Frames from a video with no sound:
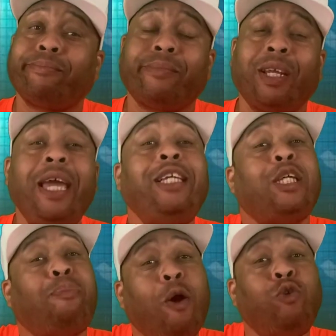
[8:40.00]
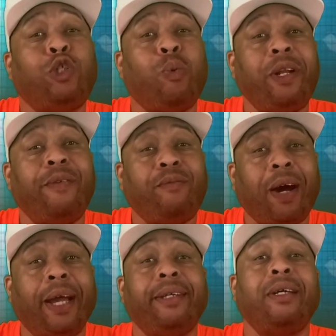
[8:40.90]
he's supposed to win the
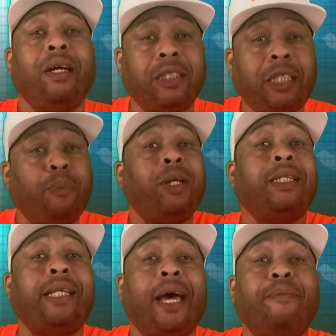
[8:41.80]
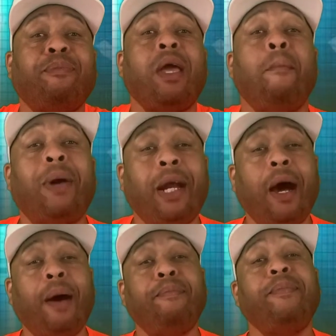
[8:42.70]
fight. Simple as that. But
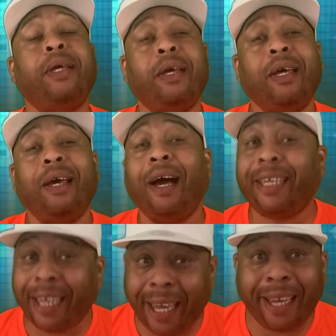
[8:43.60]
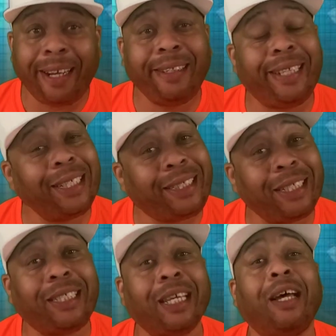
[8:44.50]
again, that's
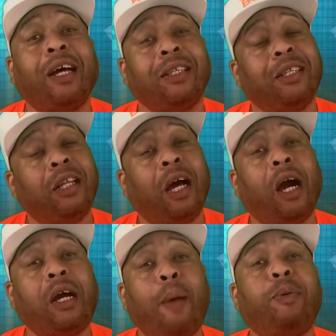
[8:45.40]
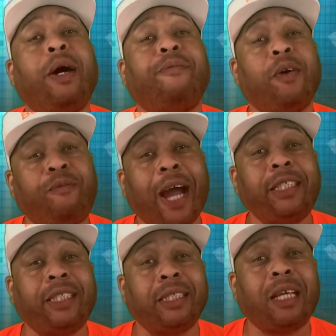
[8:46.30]
just a couple of the
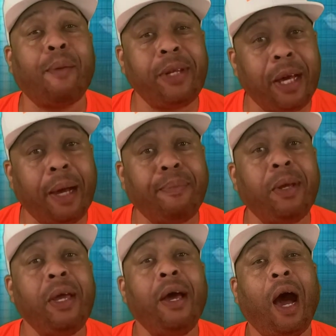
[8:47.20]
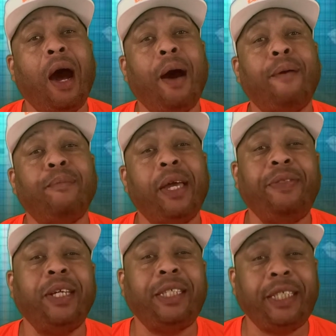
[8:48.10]
fights that's coming up
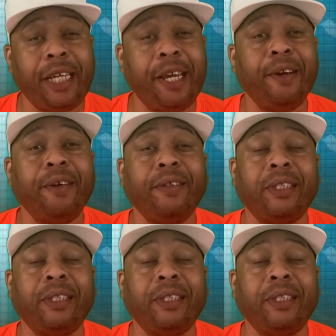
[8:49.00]
in this year.